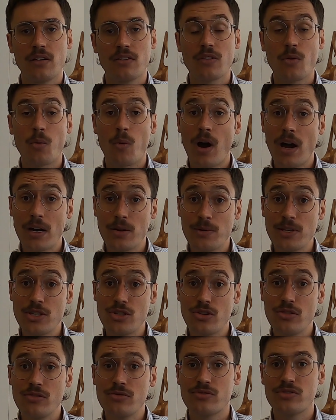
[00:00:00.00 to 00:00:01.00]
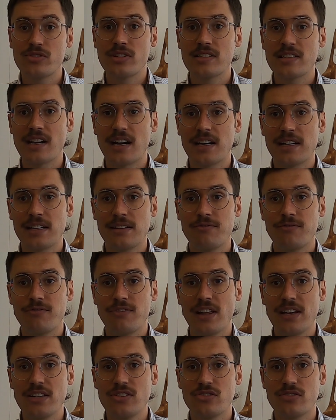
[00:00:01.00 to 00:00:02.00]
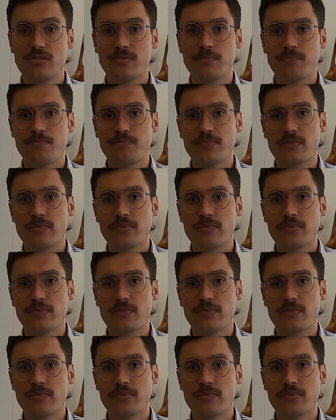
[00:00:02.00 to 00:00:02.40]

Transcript: So why do we choose to target inflation?